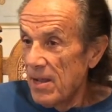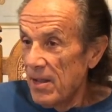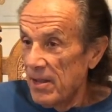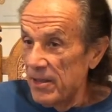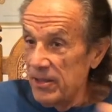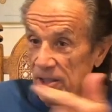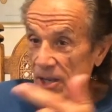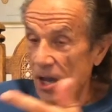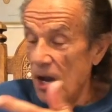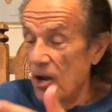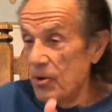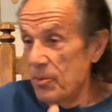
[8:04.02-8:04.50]

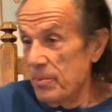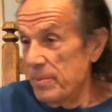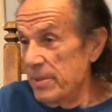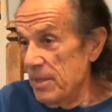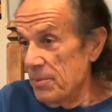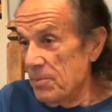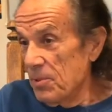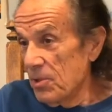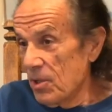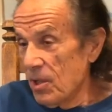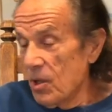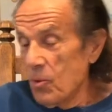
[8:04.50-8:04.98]
Young
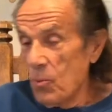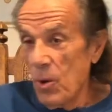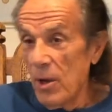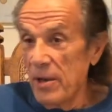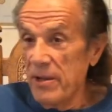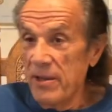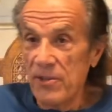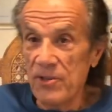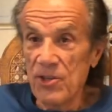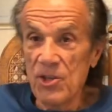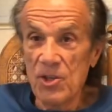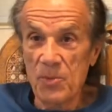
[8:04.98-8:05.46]
people are one
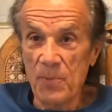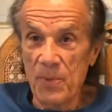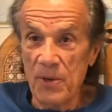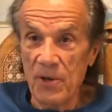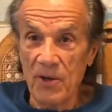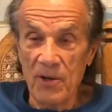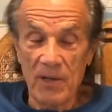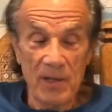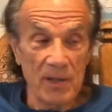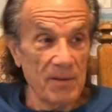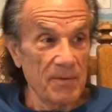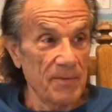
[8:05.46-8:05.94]
in the
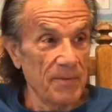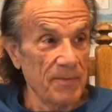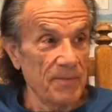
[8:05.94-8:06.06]
Spirit.